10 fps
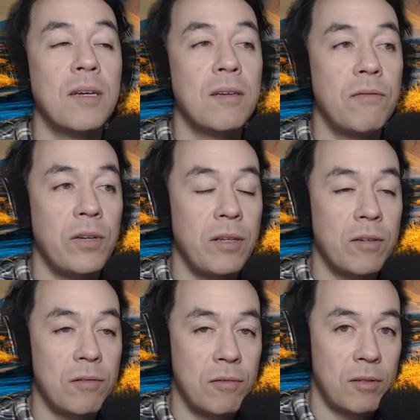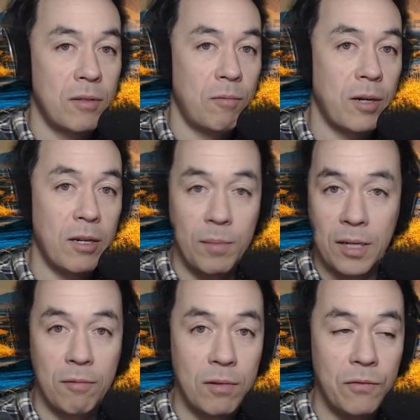videos, so I
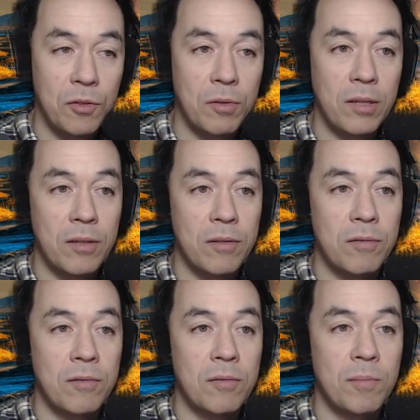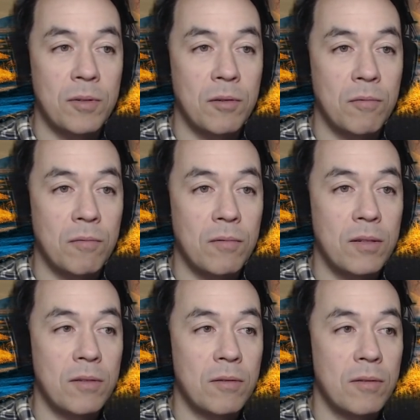recommend reviewing those. So
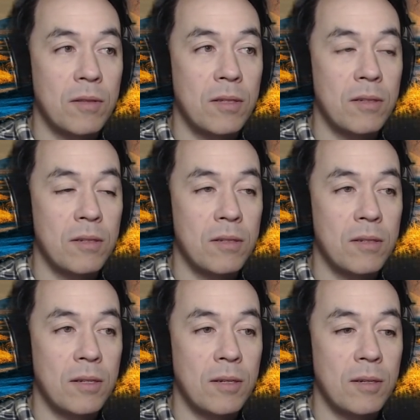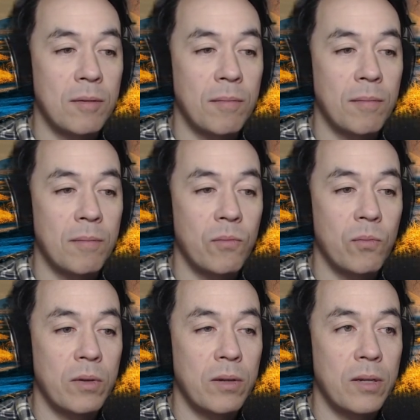this is a
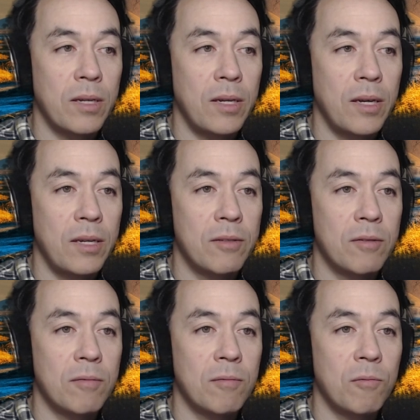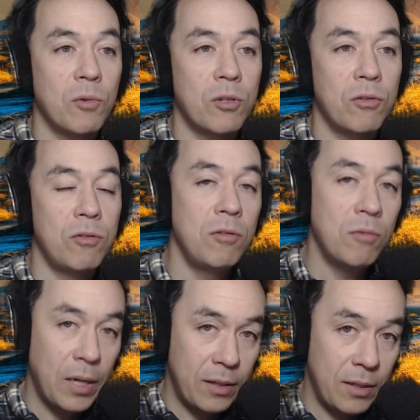case where
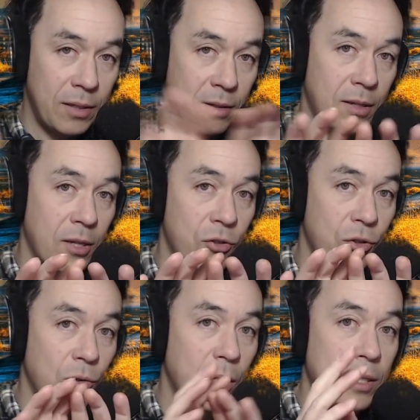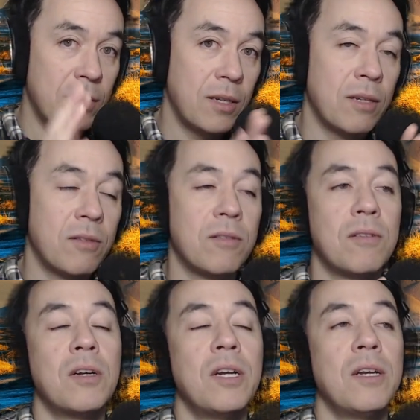two ideas get joined
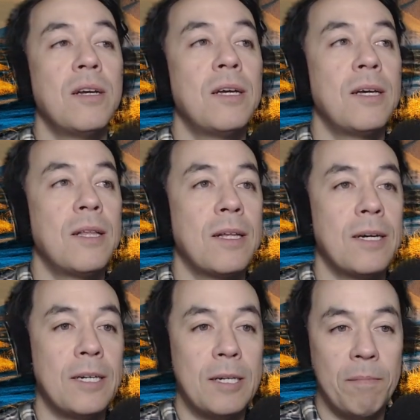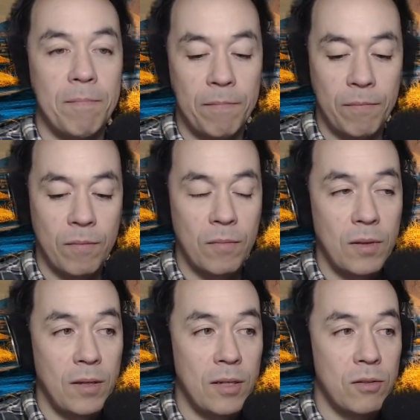together
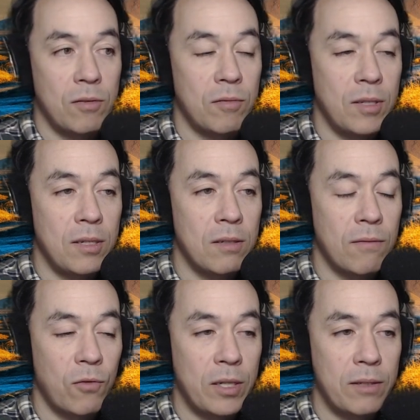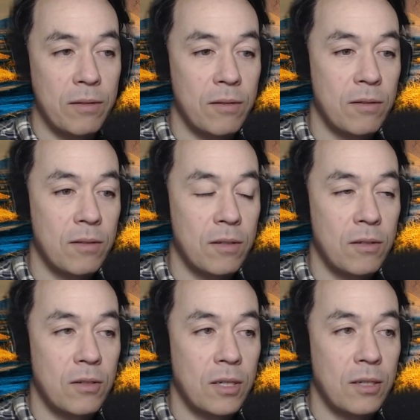into these phrases,
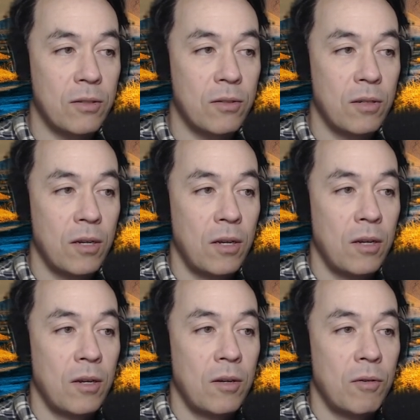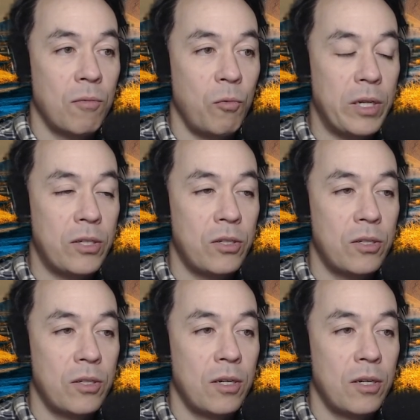such as which